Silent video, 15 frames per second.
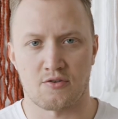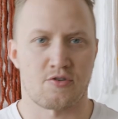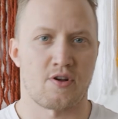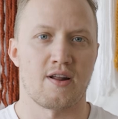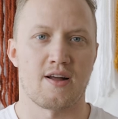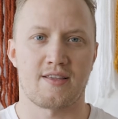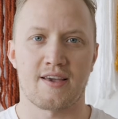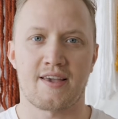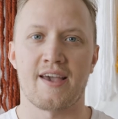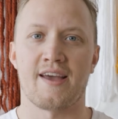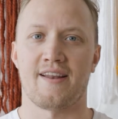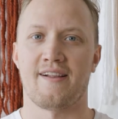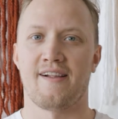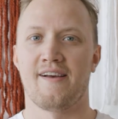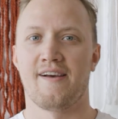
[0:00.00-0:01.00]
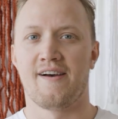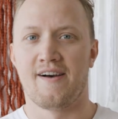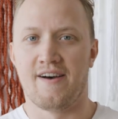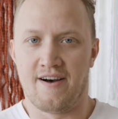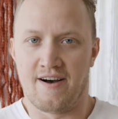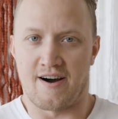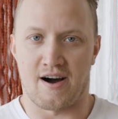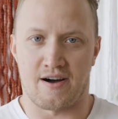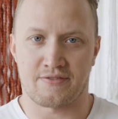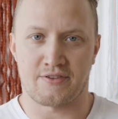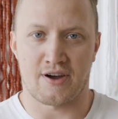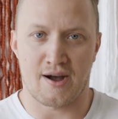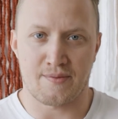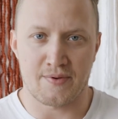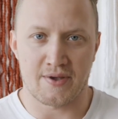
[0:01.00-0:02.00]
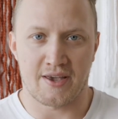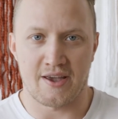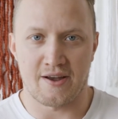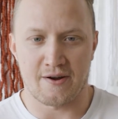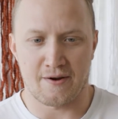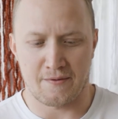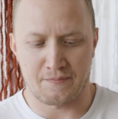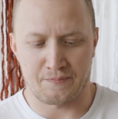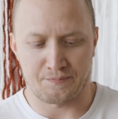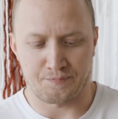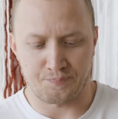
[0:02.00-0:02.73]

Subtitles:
I'll try not to get off topic here,